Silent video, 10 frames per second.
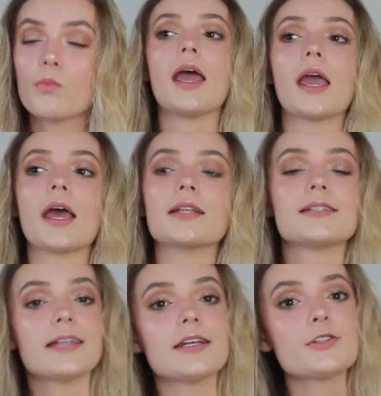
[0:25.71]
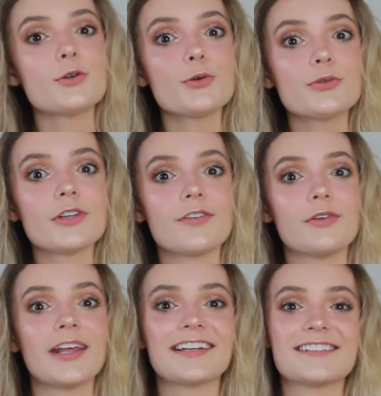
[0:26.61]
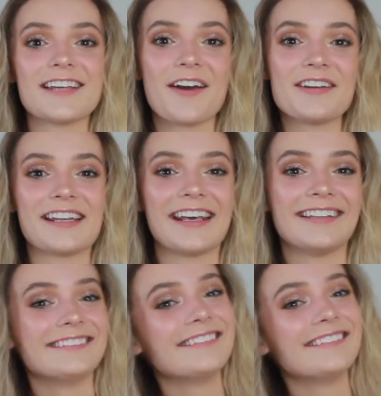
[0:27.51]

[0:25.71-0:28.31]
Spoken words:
And stay tuned if you'd like to see how I did it.